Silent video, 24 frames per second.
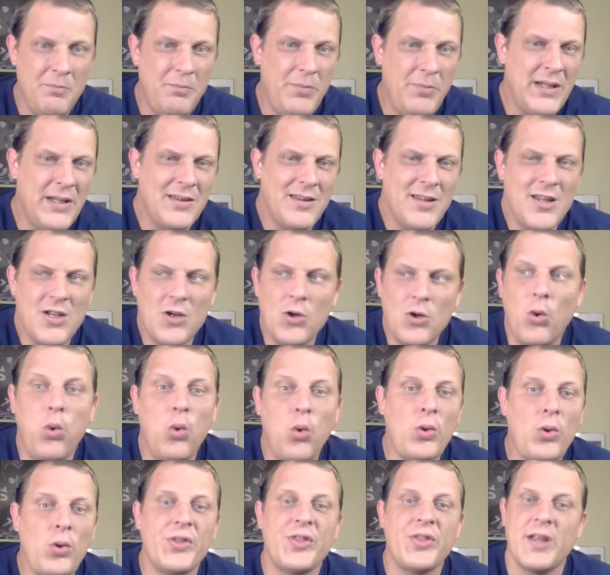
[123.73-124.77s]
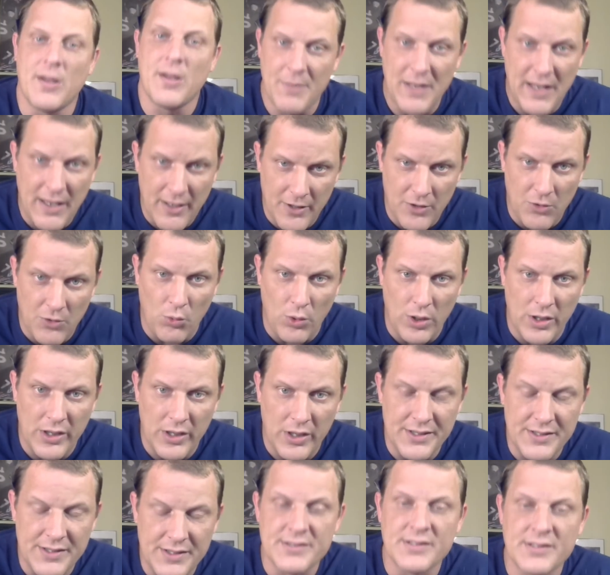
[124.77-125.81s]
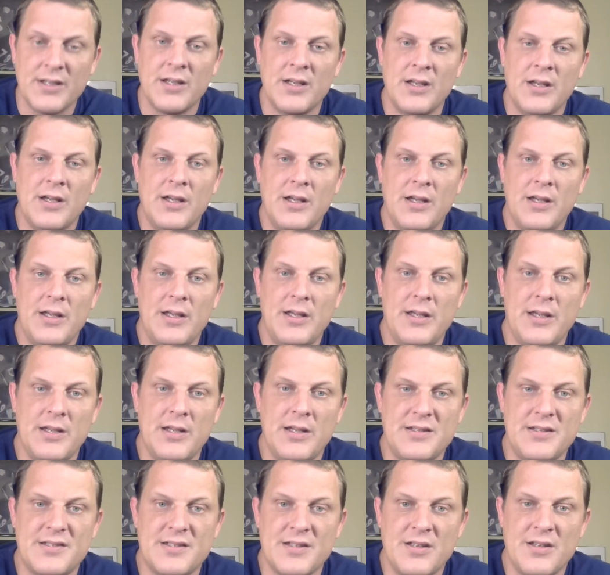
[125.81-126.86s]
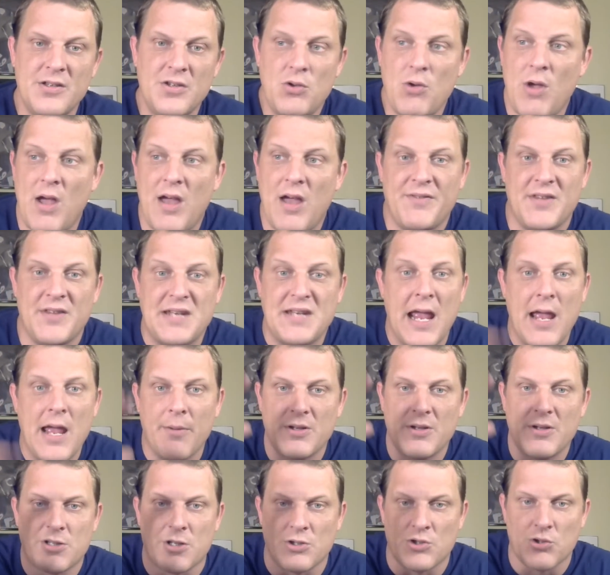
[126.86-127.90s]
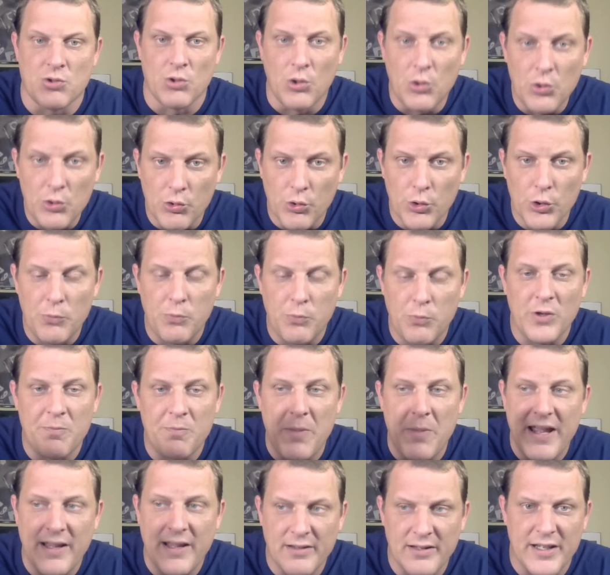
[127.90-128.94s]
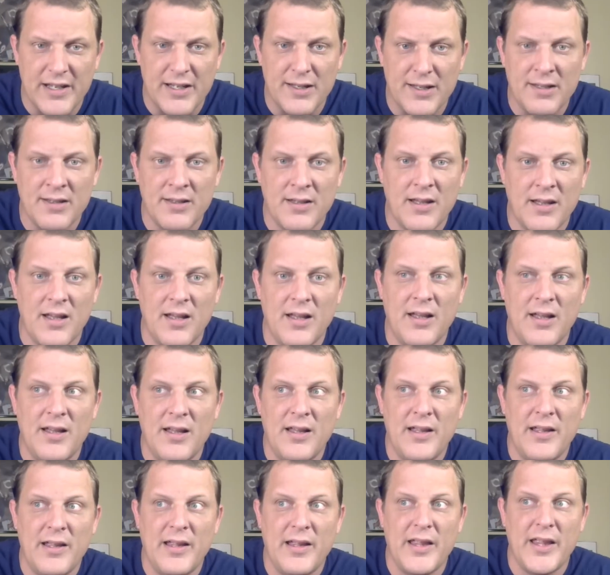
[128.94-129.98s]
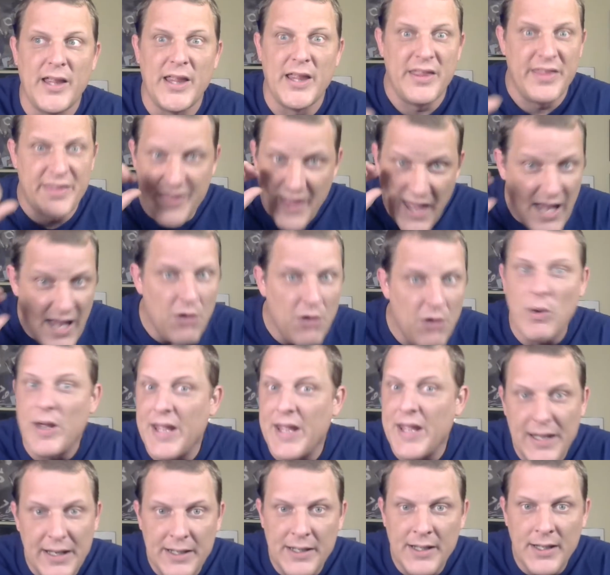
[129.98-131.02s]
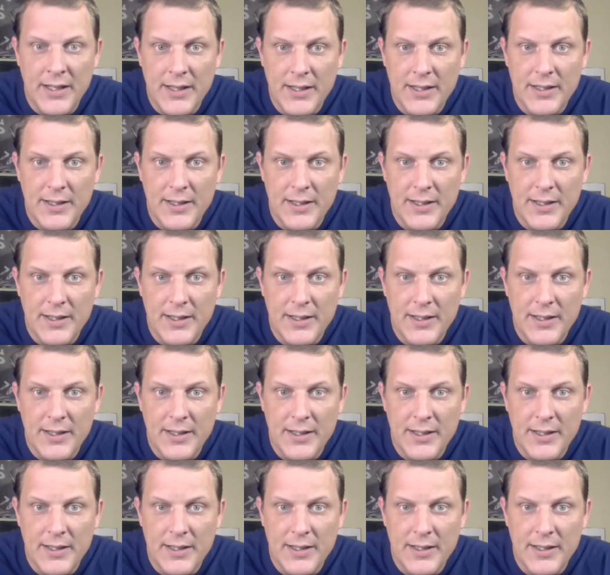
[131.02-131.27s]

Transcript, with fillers: But the cool thing about it was is you have the damage control group with Bayley. They win.